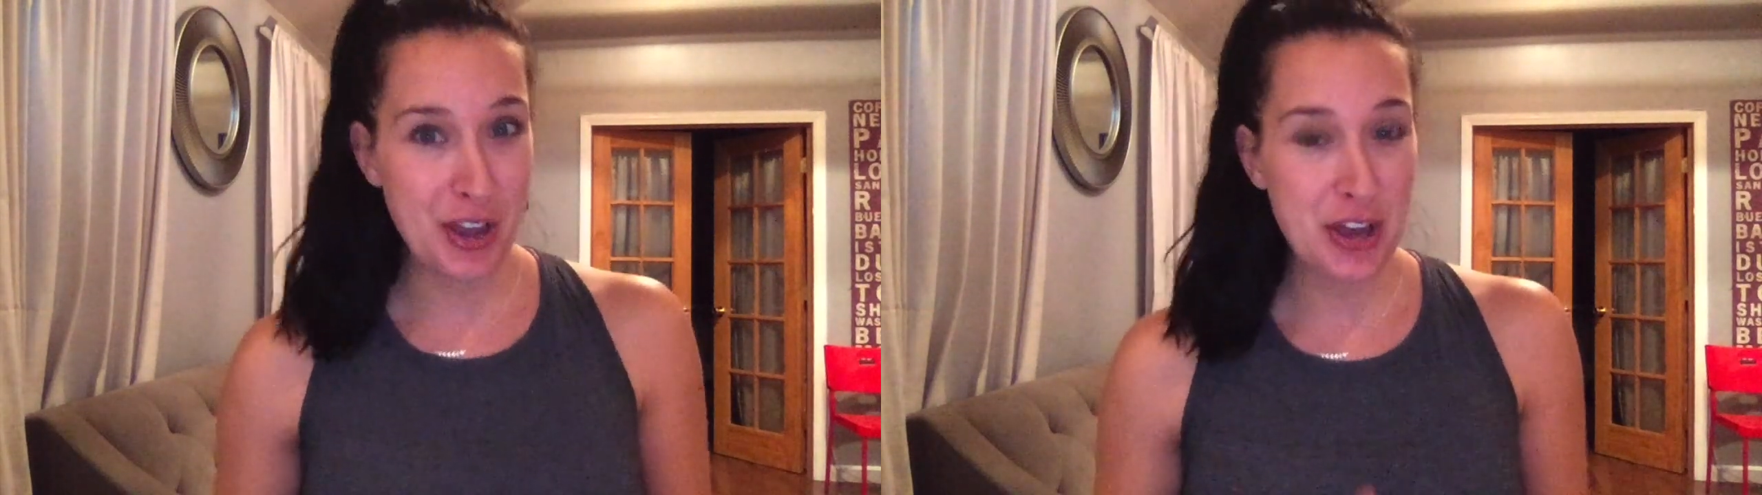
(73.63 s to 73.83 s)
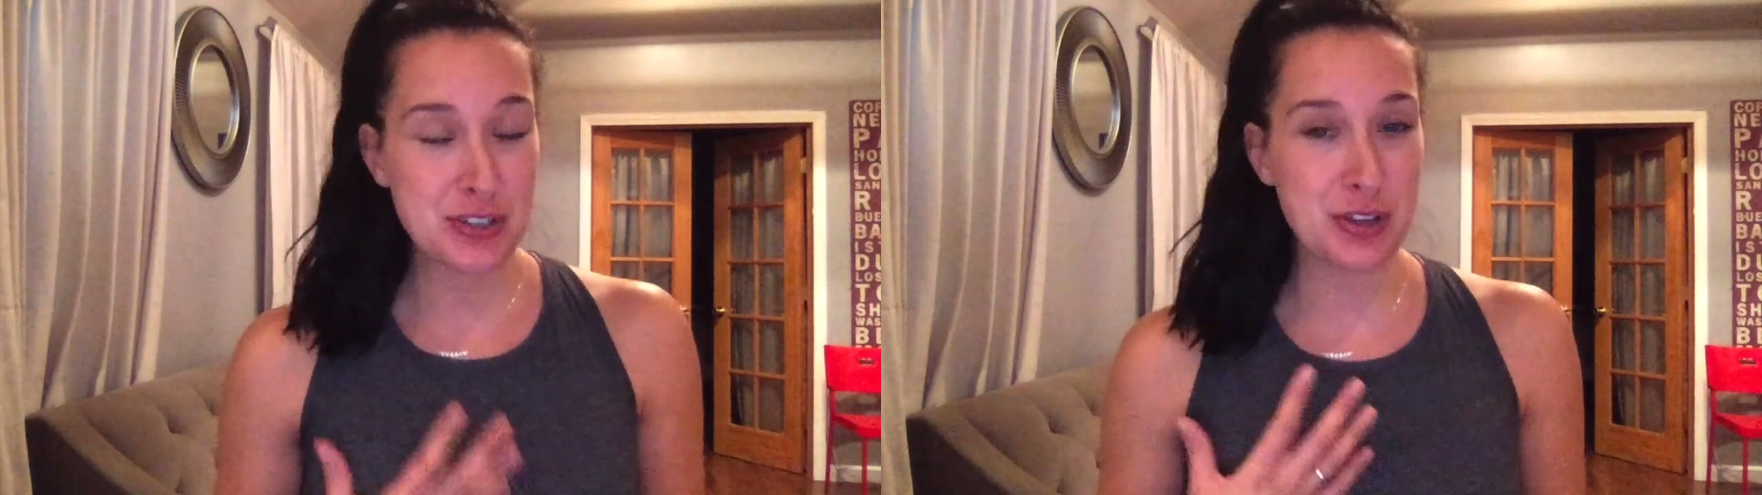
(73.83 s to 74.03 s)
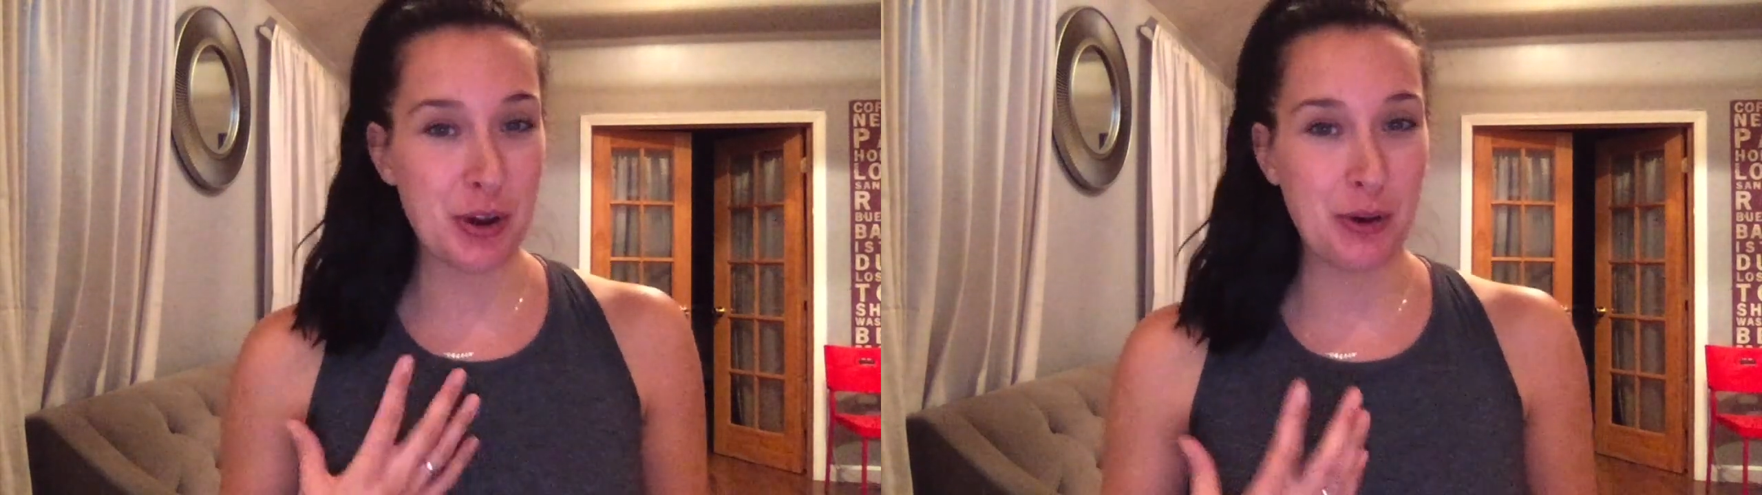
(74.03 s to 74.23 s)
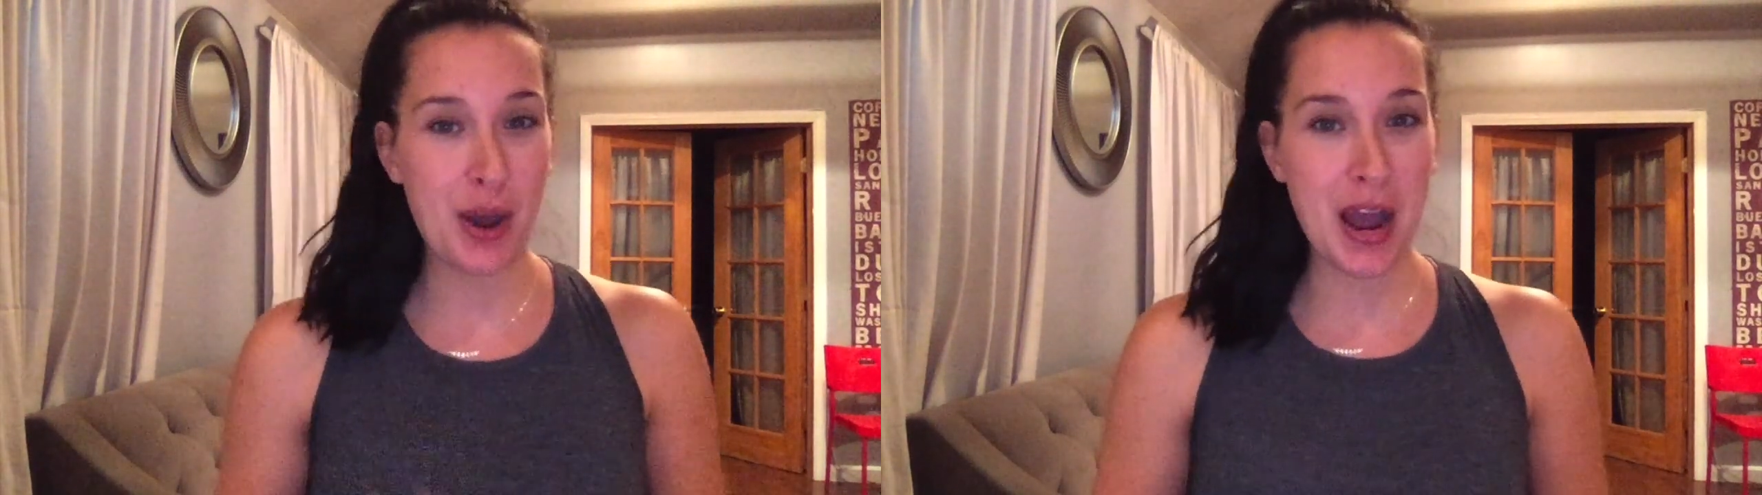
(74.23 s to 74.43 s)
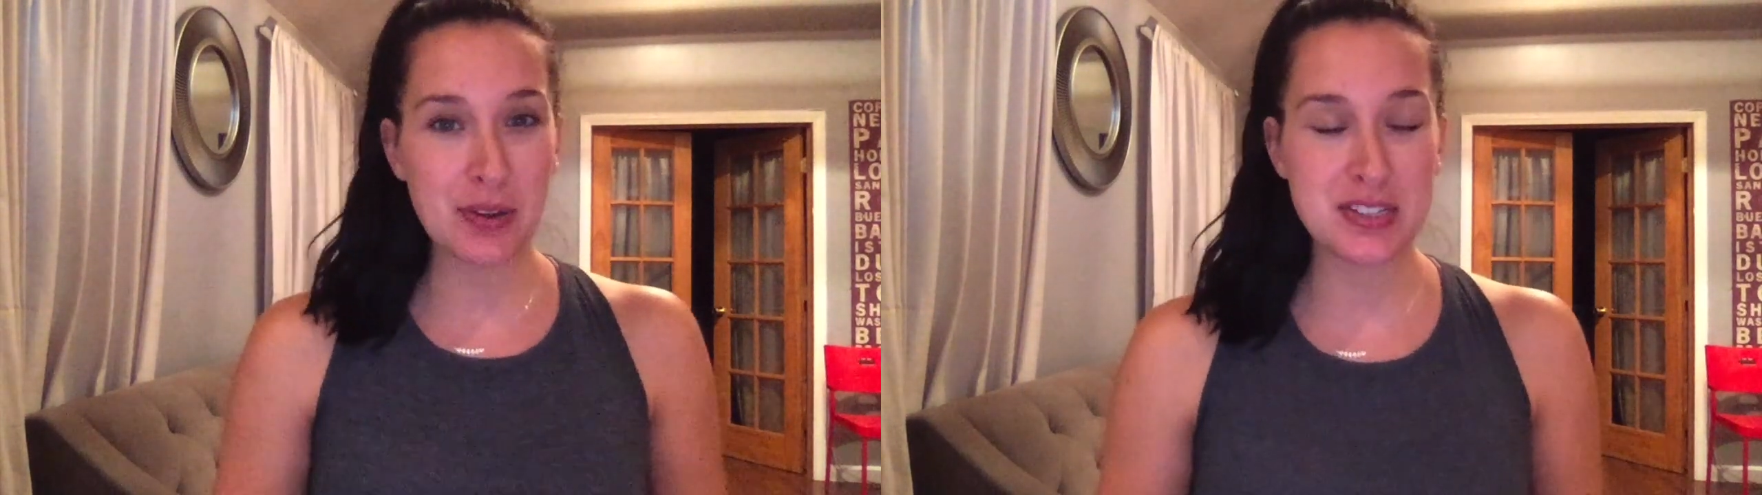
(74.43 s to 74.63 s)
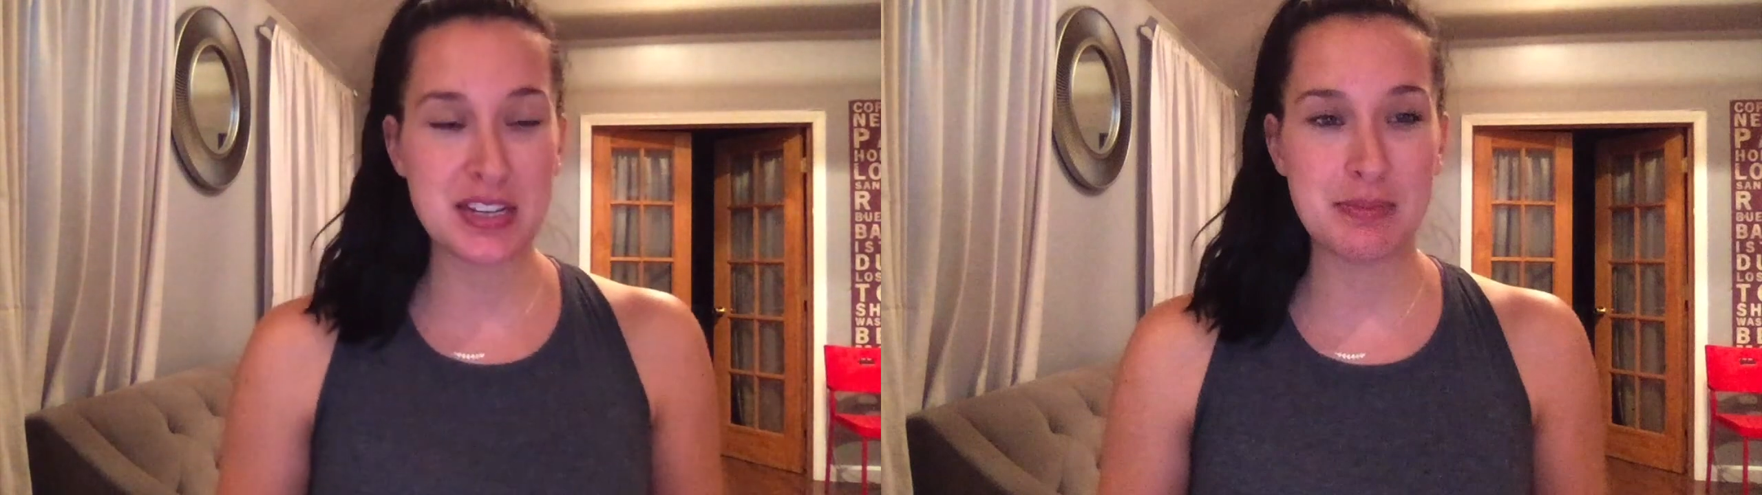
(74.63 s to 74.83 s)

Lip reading: So I'll say to